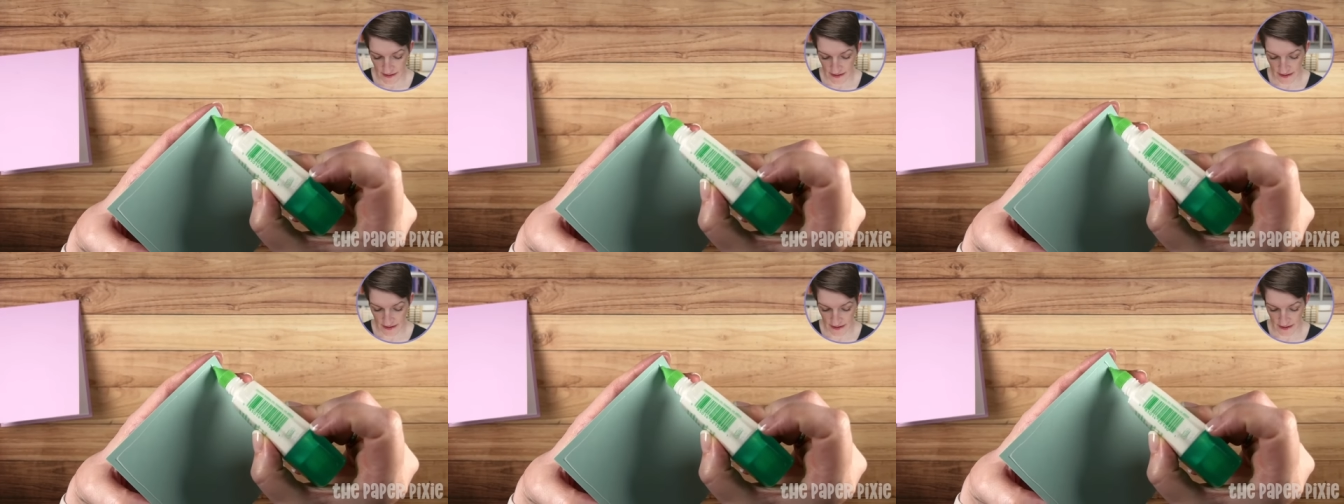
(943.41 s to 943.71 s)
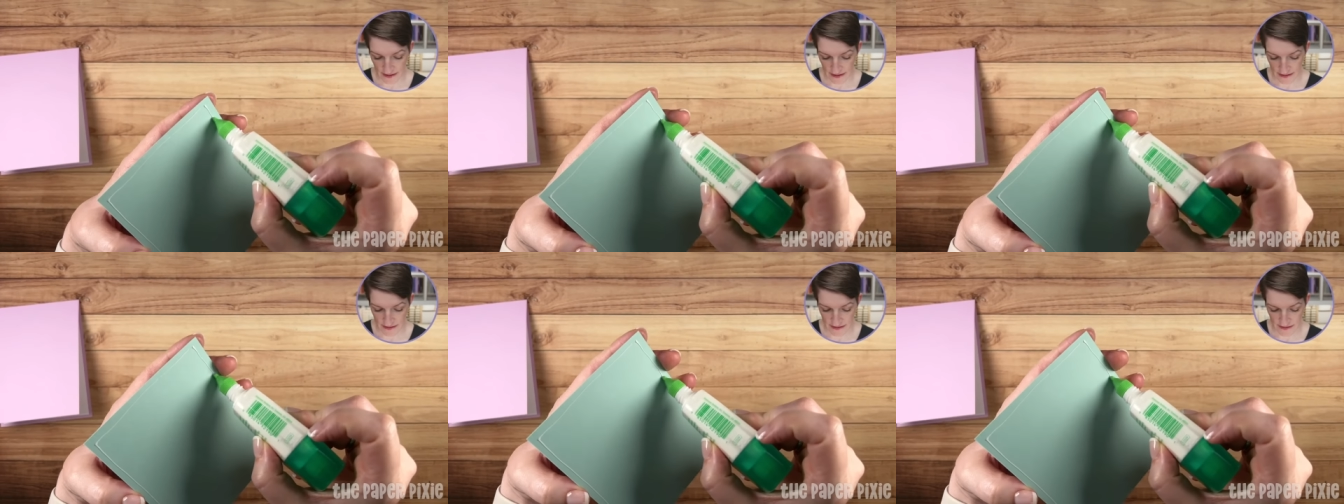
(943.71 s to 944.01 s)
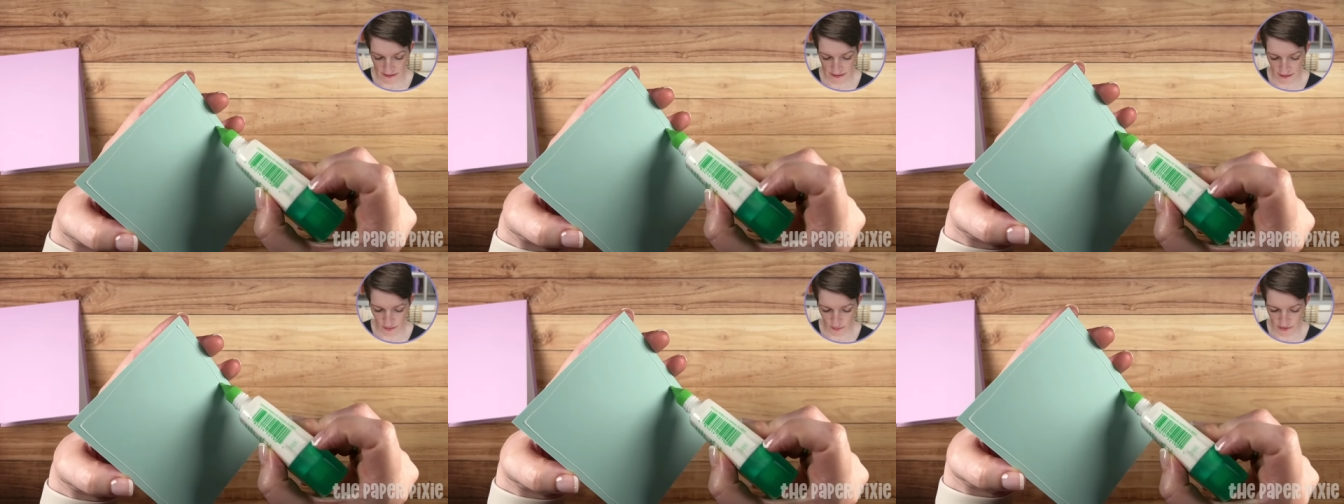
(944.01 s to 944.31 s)
And
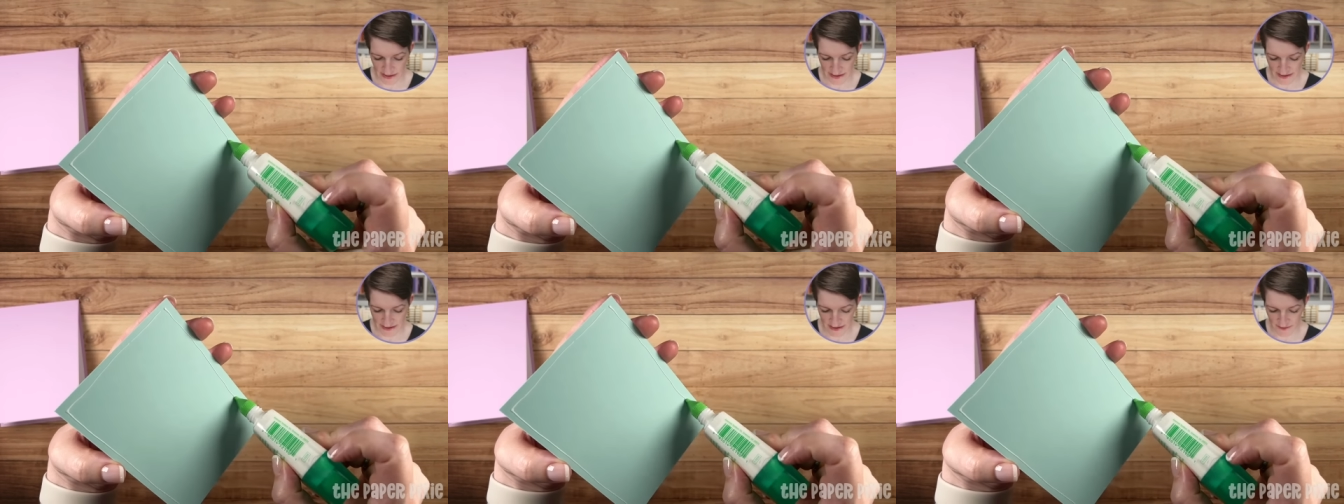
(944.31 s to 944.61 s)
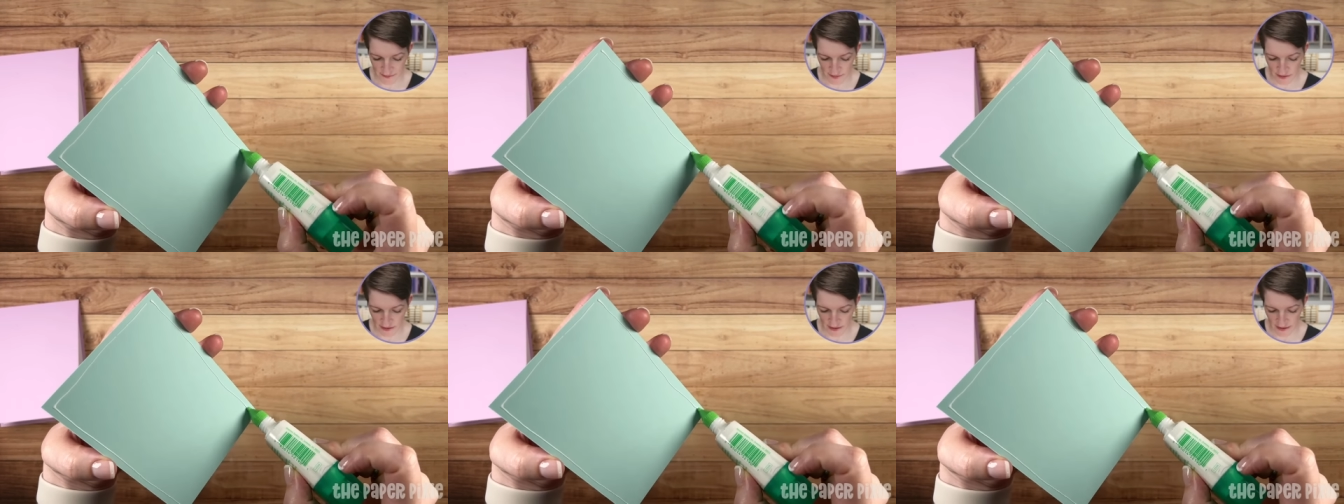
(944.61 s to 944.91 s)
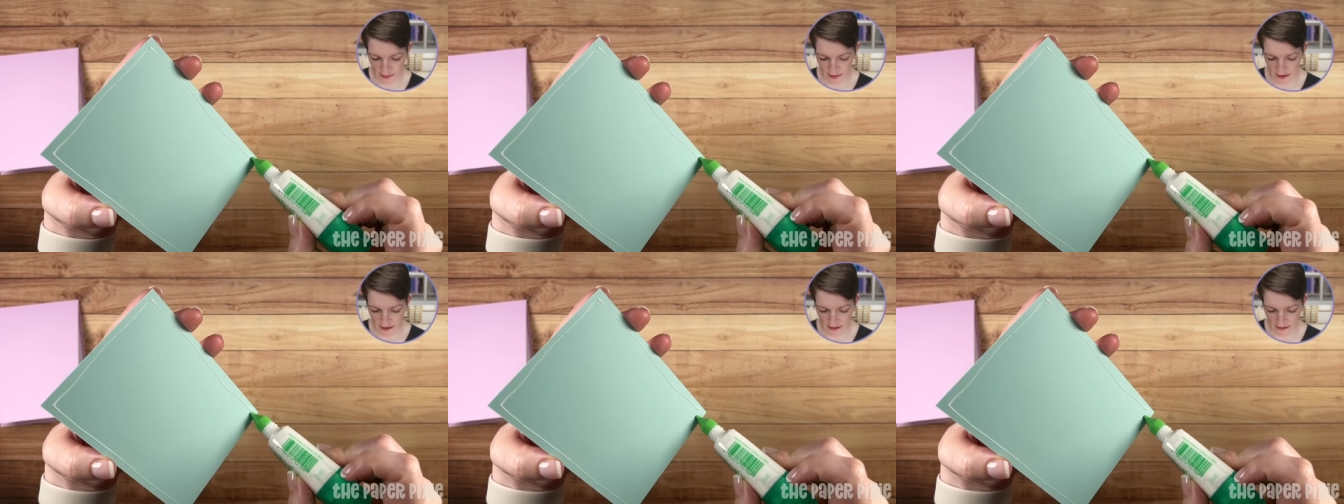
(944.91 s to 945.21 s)
so many different
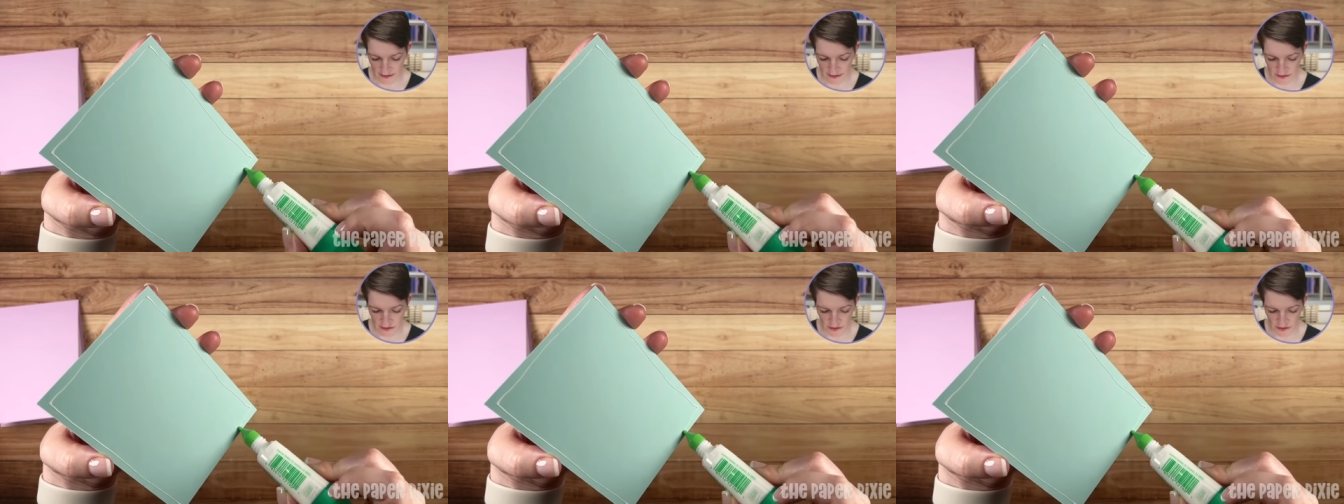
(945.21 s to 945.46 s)
things.